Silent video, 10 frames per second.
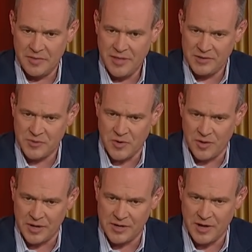Thanks for
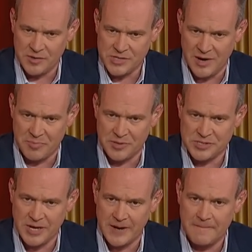calling in, Coach. I
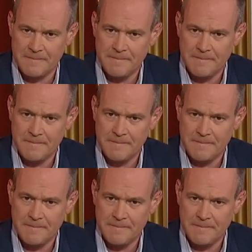appreciate it.